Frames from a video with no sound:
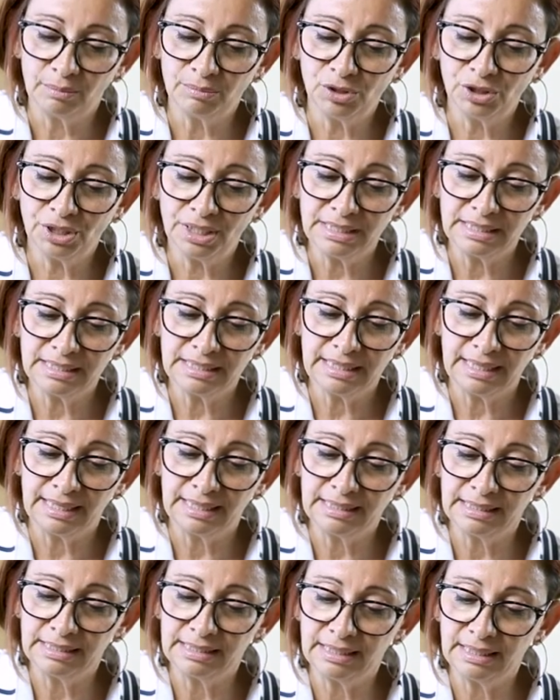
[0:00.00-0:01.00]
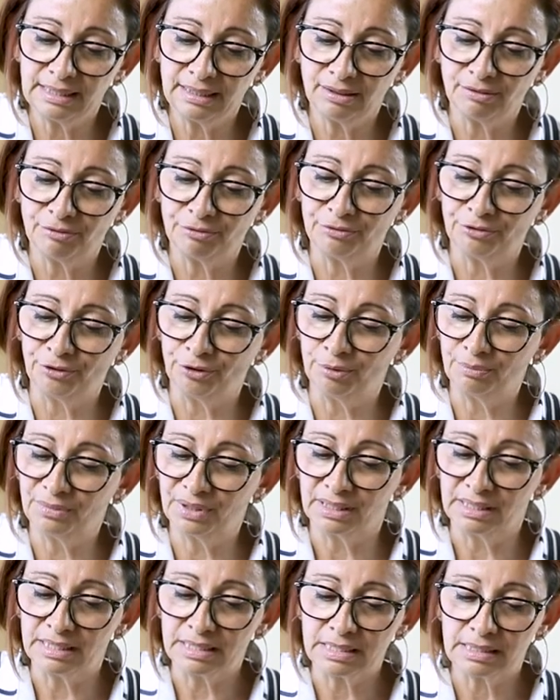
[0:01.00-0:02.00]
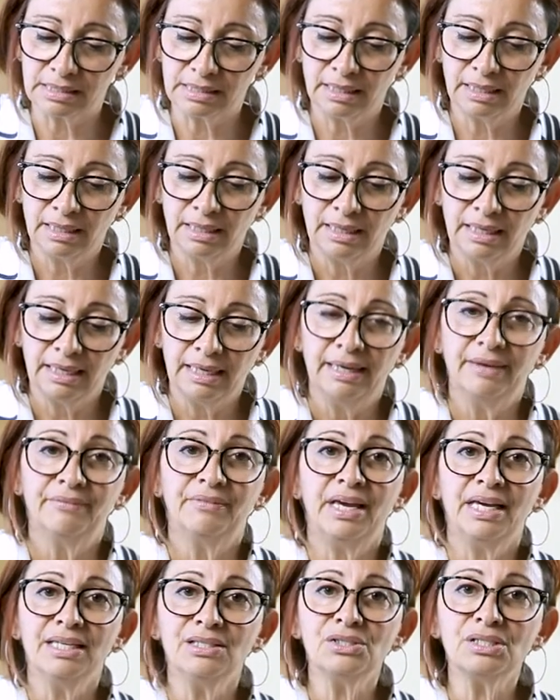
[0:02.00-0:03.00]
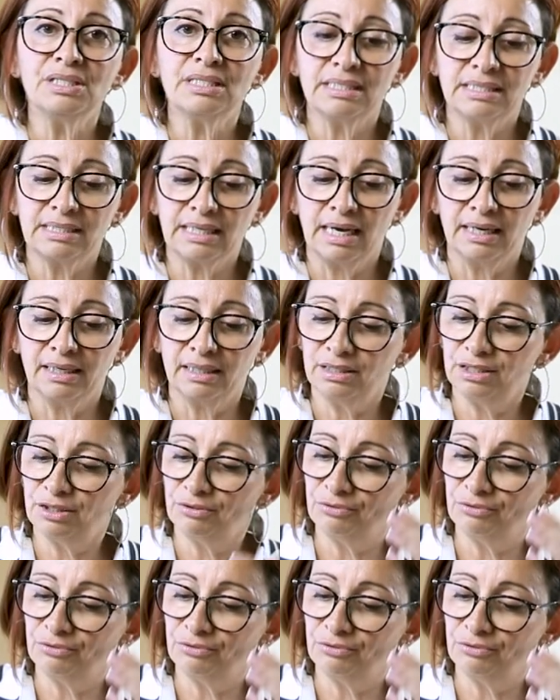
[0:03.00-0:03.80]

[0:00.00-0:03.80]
I'm just testing the firmness. The edges are starting to